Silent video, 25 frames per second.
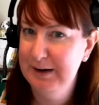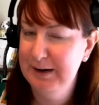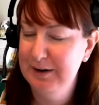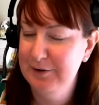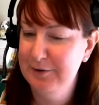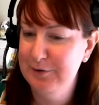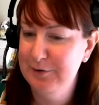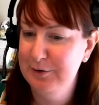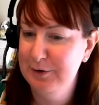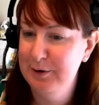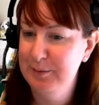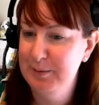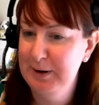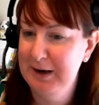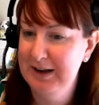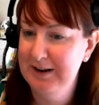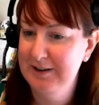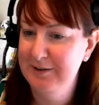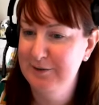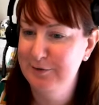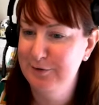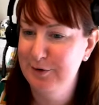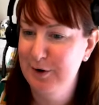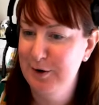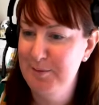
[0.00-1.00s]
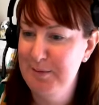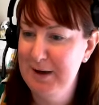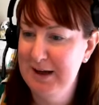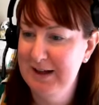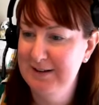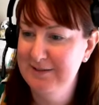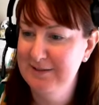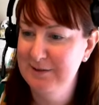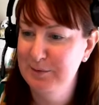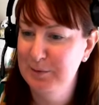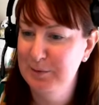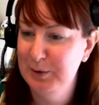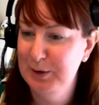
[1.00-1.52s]
going to talk about is
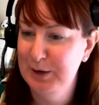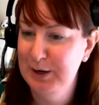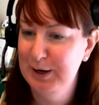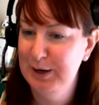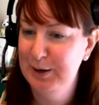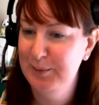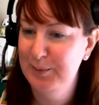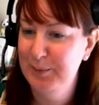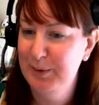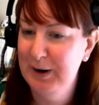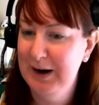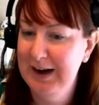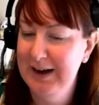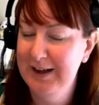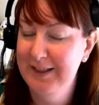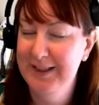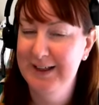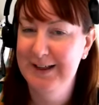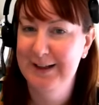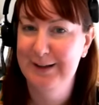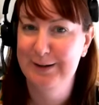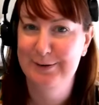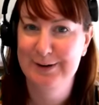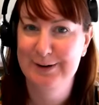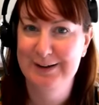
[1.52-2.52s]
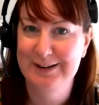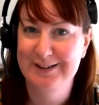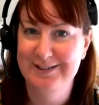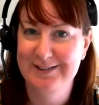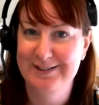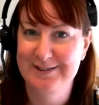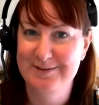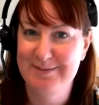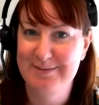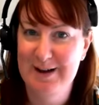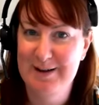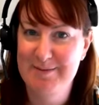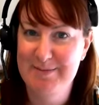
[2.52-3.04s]
romance at work. Why are there
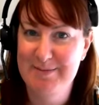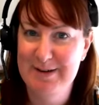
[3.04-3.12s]
lawyers in